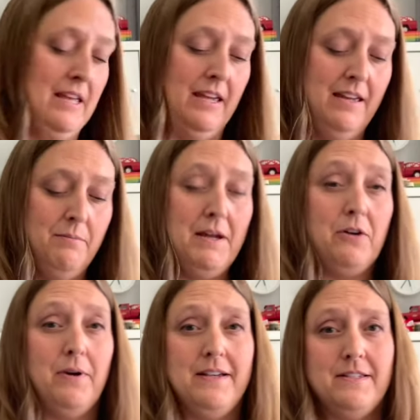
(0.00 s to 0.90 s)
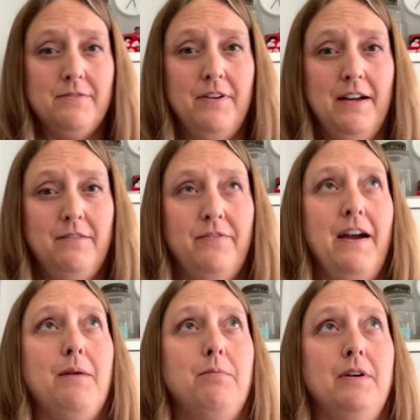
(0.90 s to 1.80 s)
in my quest to find
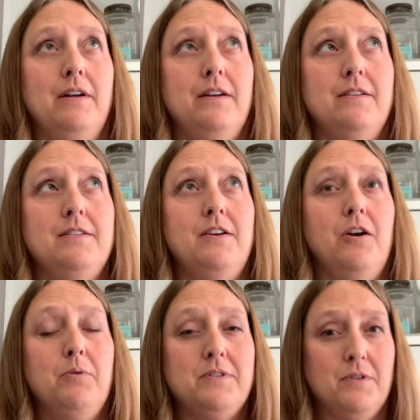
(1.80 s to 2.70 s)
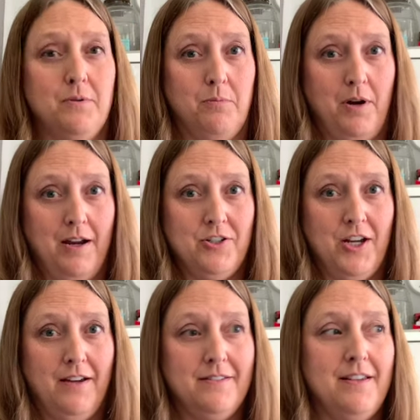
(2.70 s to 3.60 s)
fabric to go with certain
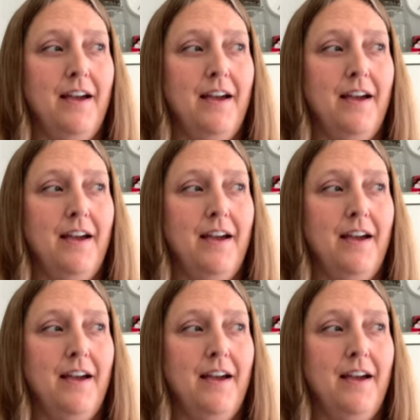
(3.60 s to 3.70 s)
projects,